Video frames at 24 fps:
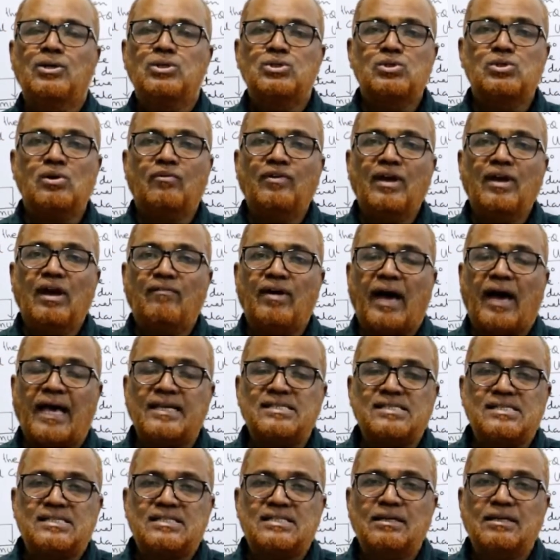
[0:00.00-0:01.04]
So we have
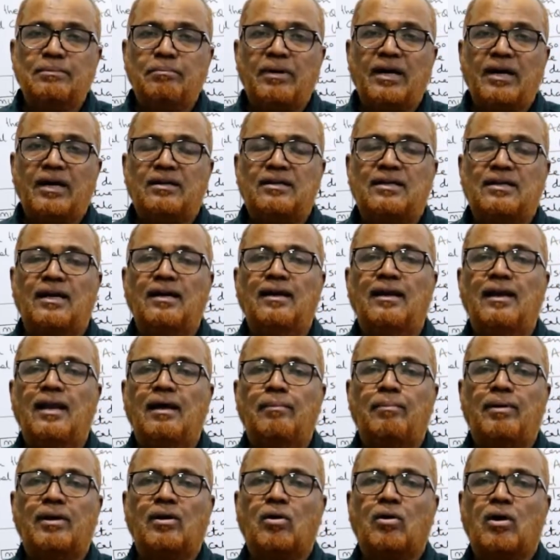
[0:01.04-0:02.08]
estimated
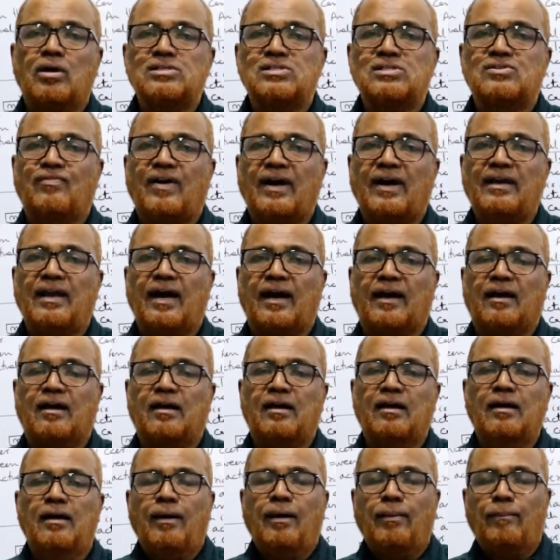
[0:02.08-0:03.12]
labor cost 5
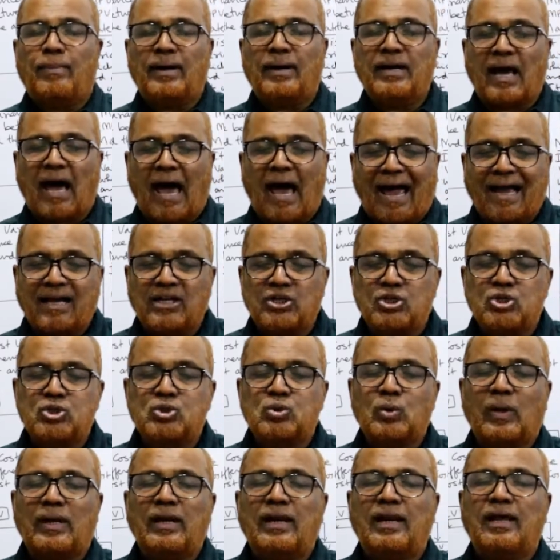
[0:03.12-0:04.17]
lakh, but
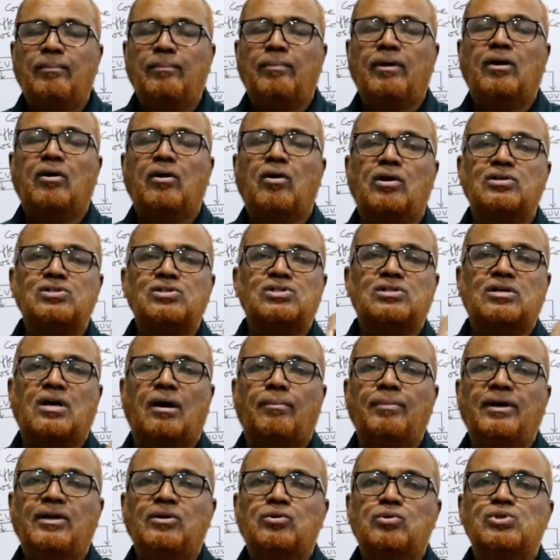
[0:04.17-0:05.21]
actual labor cost
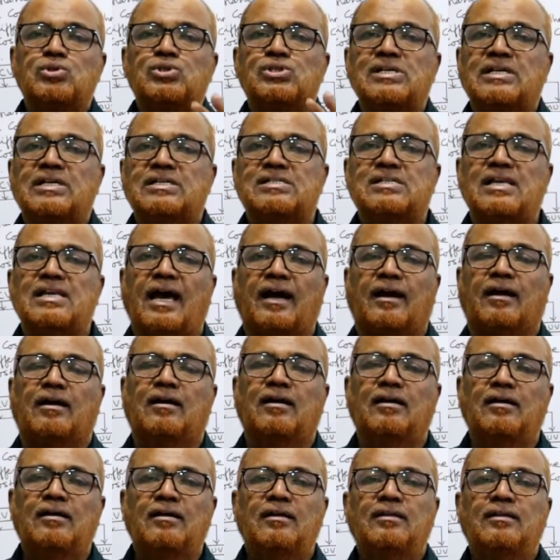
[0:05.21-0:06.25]
coming to 6 lakh,
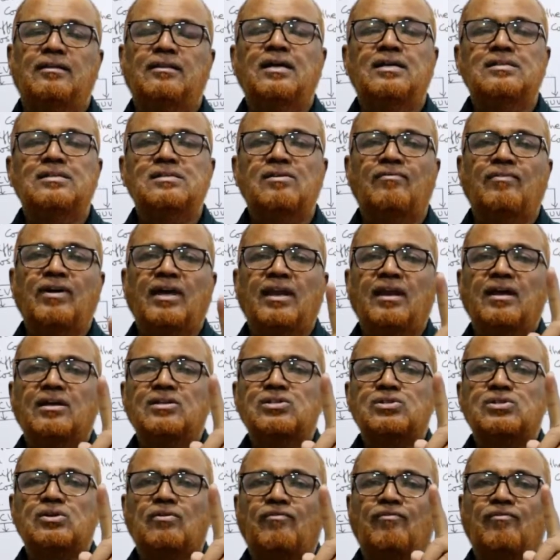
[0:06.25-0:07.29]
there is a
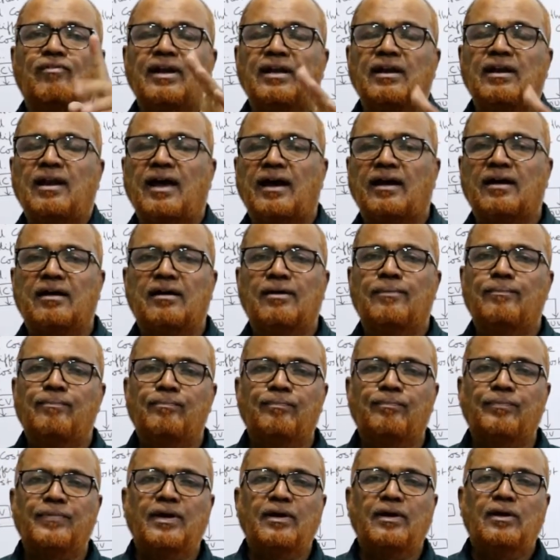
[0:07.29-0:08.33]
variance of 1 lakh.
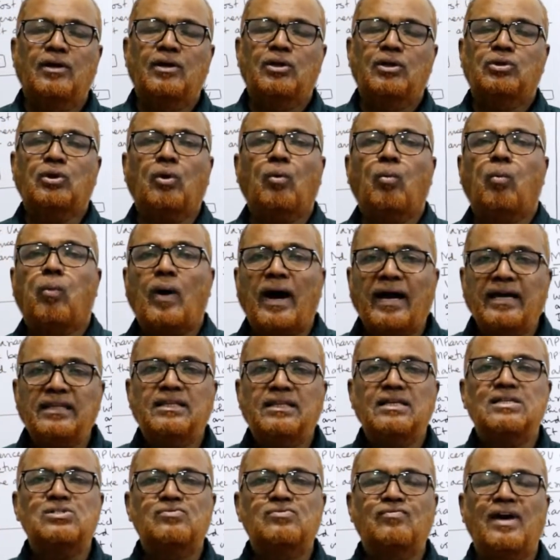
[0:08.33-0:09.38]
So why
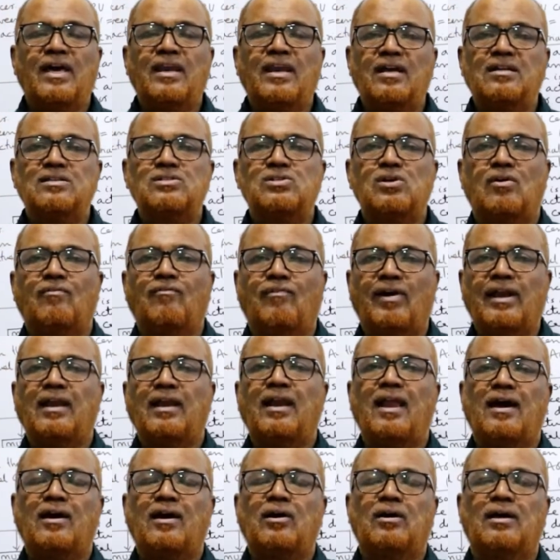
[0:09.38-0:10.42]
this variance of
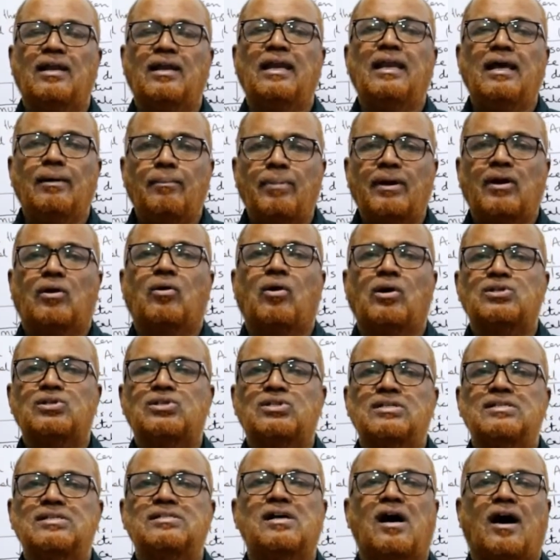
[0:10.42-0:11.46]
1 lakh labor
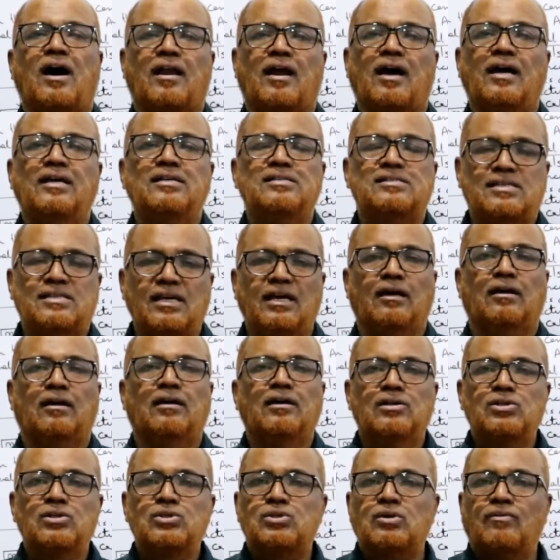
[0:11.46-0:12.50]
cost is arising?
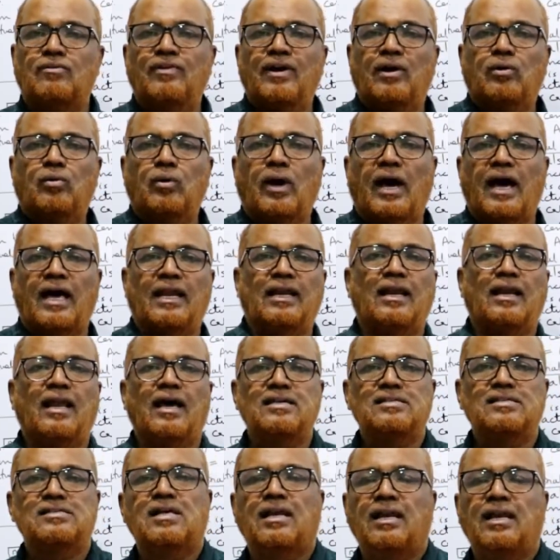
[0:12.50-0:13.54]
So we have to
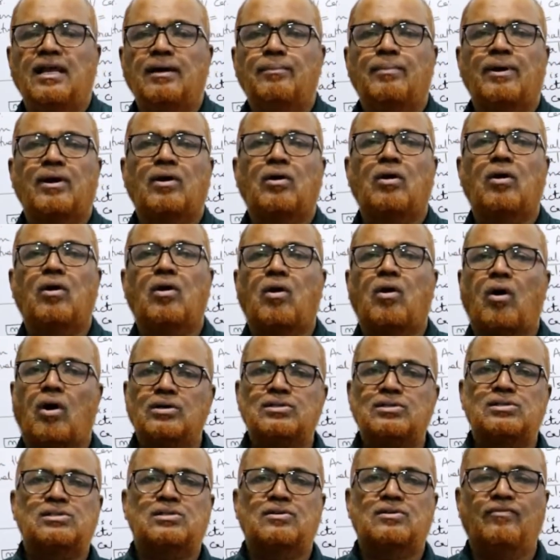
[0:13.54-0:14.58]
analyze the labor
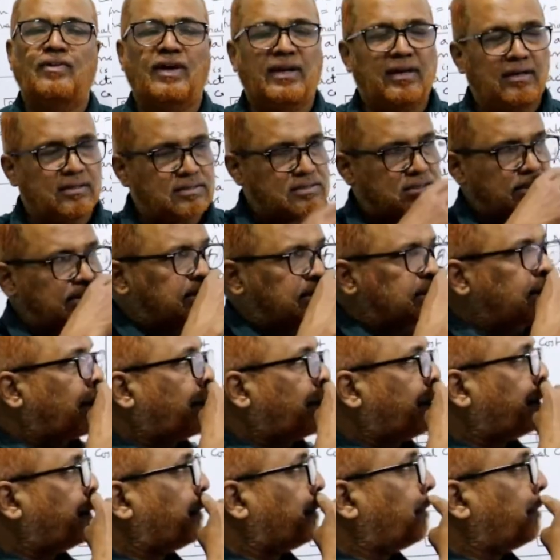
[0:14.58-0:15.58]
cost variances.